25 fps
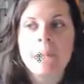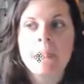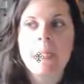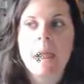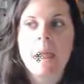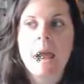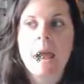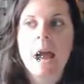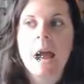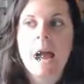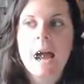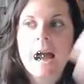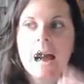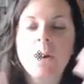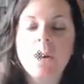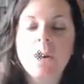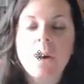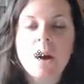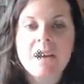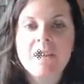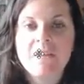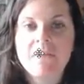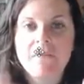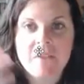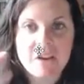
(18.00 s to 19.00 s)
How do
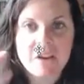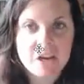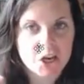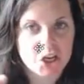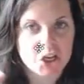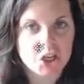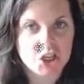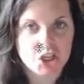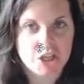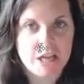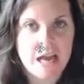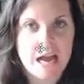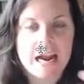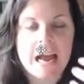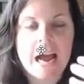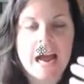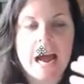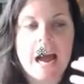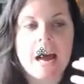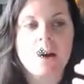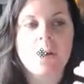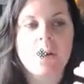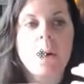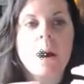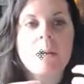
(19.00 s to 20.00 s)
I finish that?
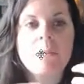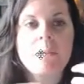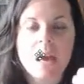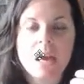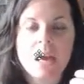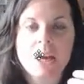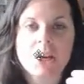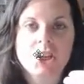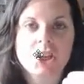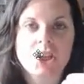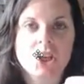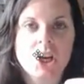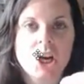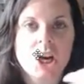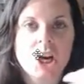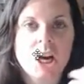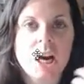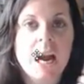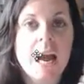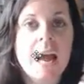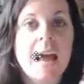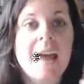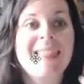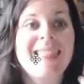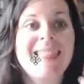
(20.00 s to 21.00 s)
How do I make
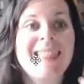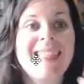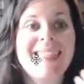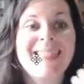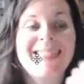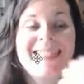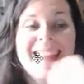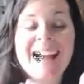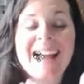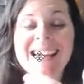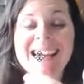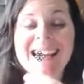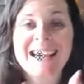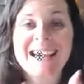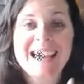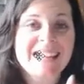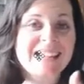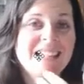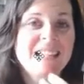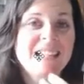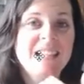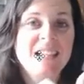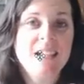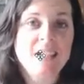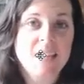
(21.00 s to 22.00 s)
sure that that
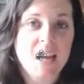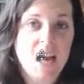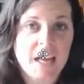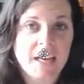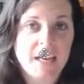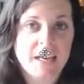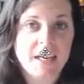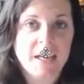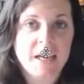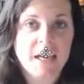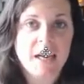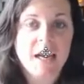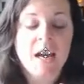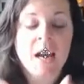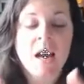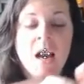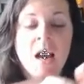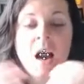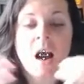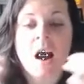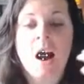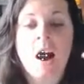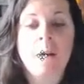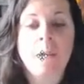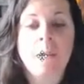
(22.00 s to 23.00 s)
gets done?
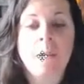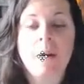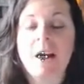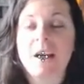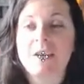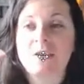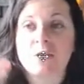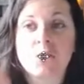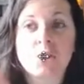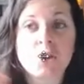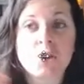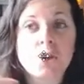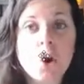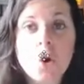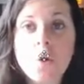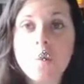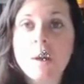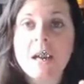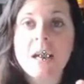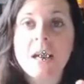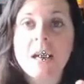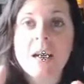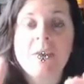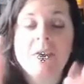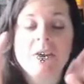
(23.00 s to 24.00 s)
So
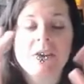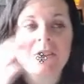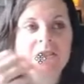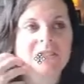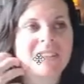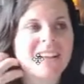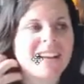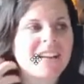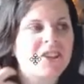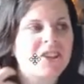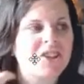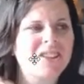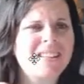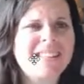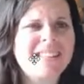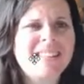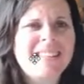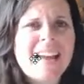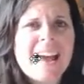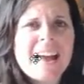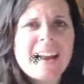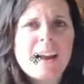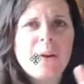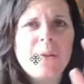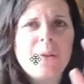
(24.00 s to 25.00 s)
many of us, there's actually a
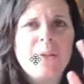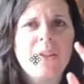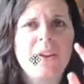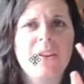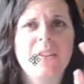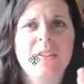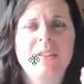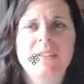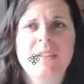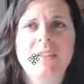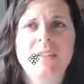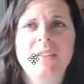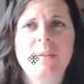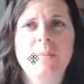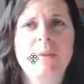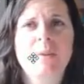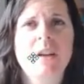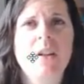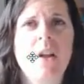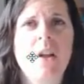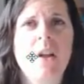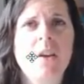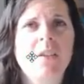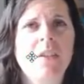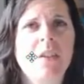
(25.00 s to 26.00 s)
stat out there that says something
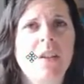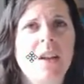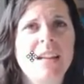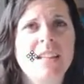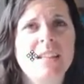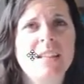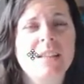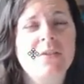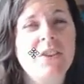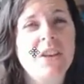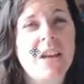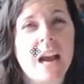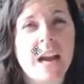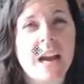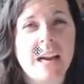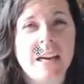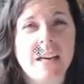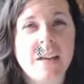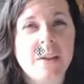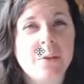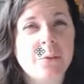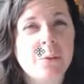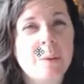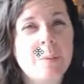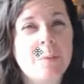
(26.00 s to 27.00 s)
along the lines of
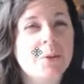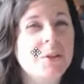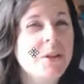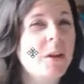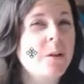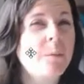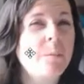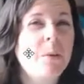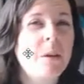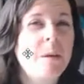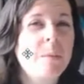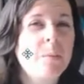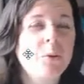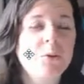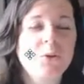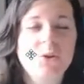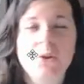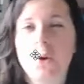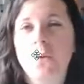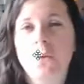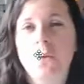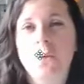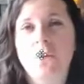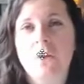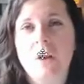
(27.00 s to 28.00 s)
93% of people
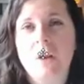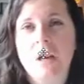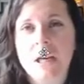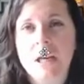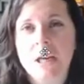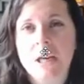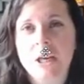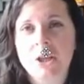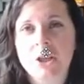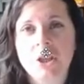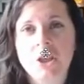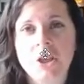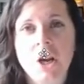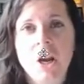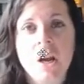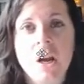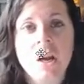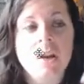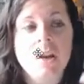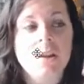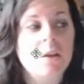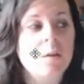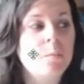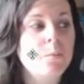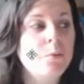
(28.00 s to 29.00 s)
don't finish
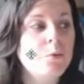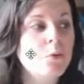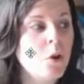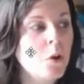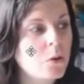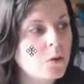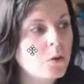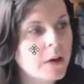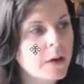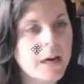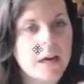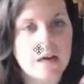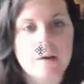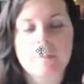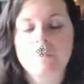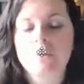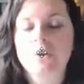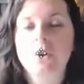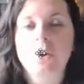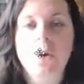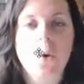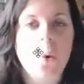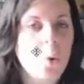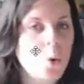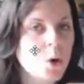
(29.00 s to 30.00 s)
the programs
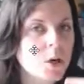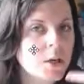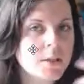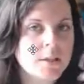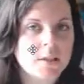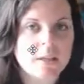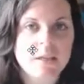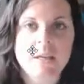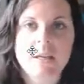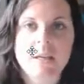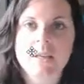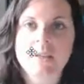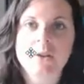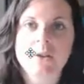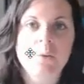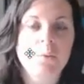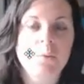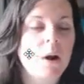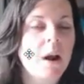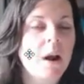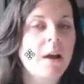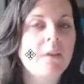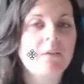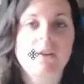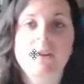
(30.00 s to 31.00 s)
or courses or
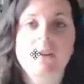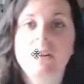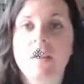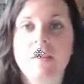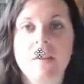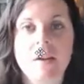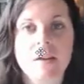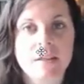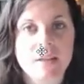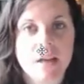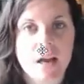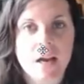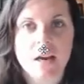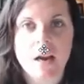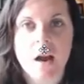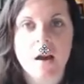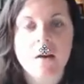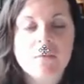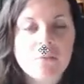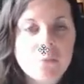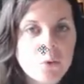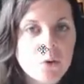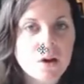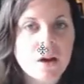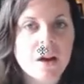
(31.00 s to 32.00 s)
whatever that they sign
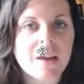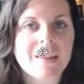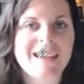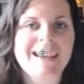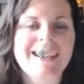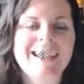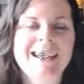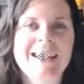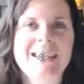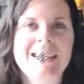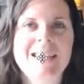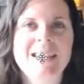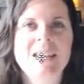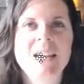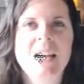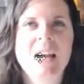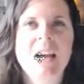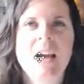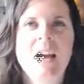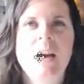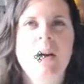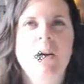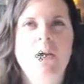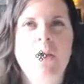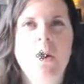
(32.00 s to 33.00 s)
up for. I think that's
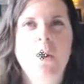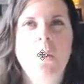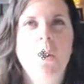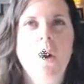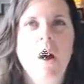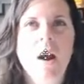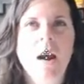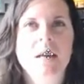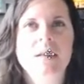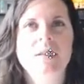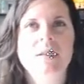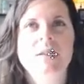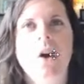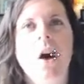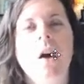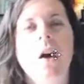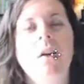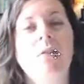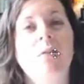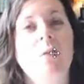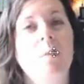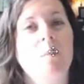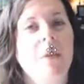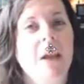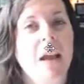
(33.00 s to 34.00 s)
the one I saw
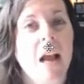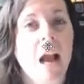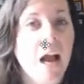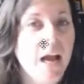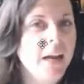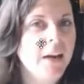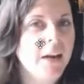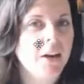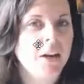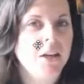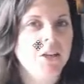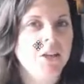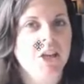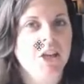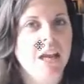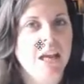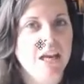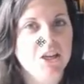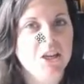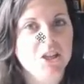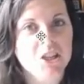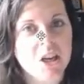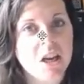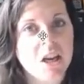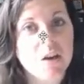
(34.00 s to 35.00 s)
from like higher
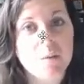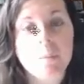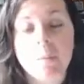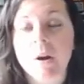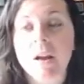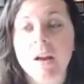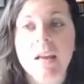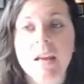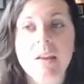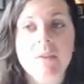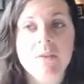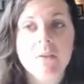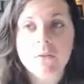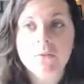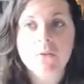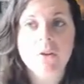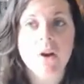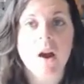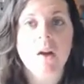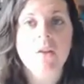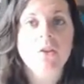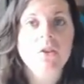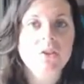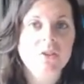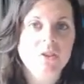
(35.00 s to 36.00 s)
education, but even for
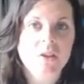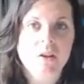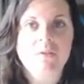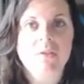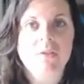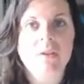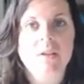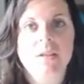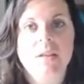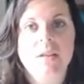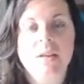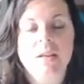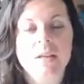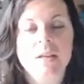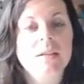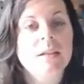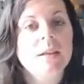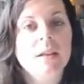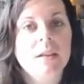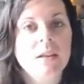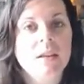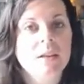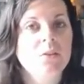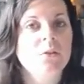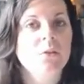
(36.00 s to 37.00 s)
other stuff, the
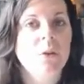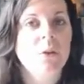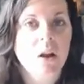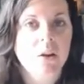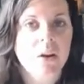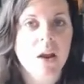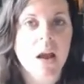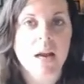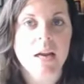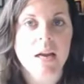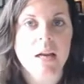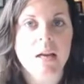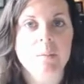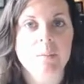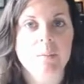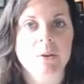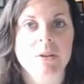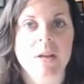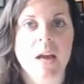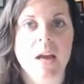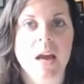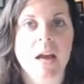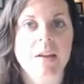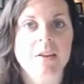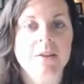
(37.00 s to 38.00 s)
statistic is around
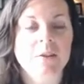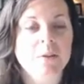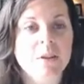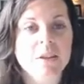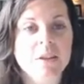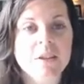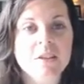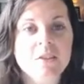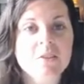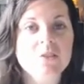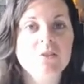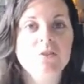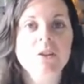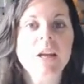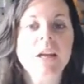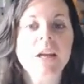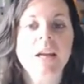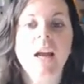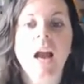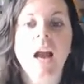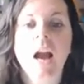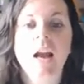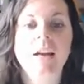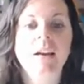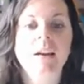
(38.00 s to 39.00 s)
90%. So this is
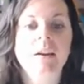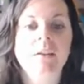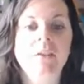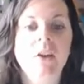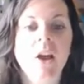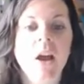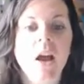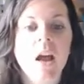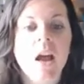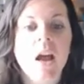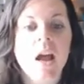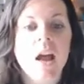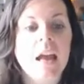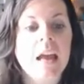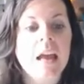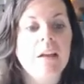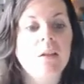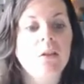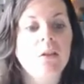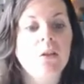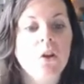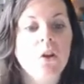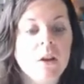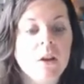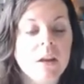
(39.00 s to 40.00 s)
really kind of a
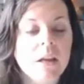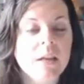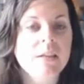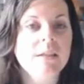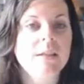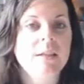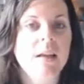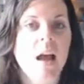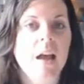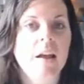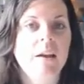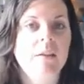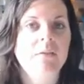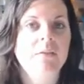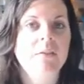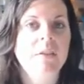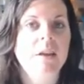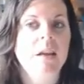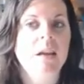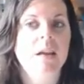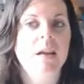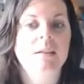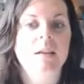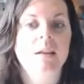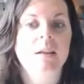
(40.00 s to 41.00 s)
look inside of
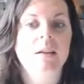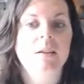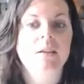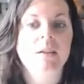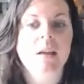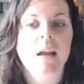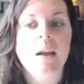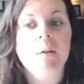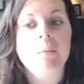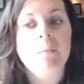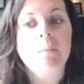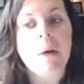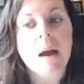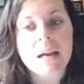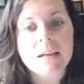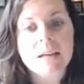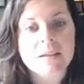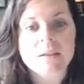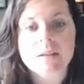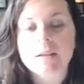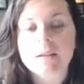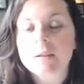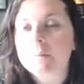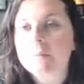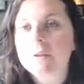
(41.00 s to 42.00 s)
things, inside of my
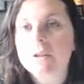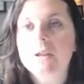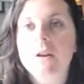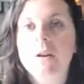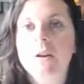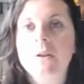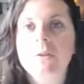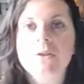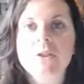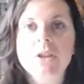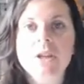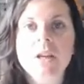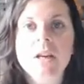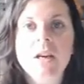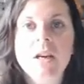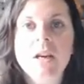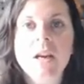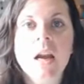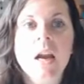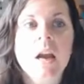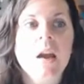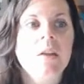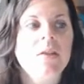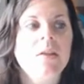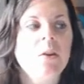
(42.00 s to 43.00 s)
systems in Notion.
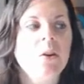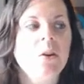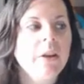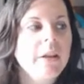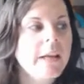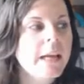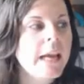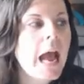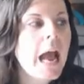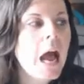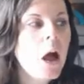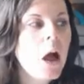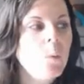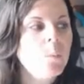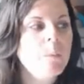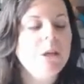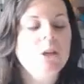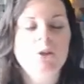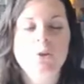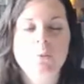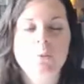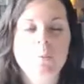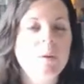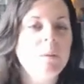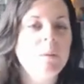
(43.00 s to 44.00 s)
They really help me
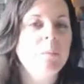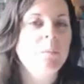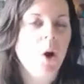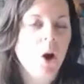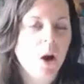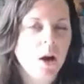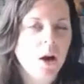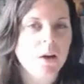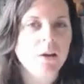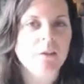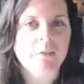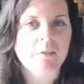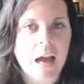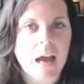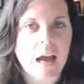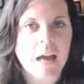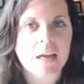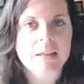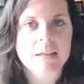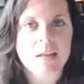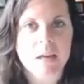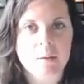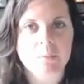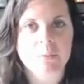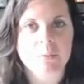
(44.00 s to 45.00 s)
to be part of that
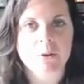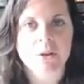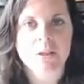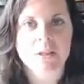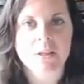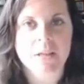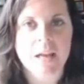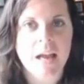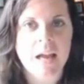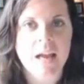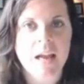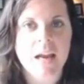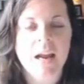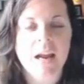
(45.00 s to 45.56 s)
10%.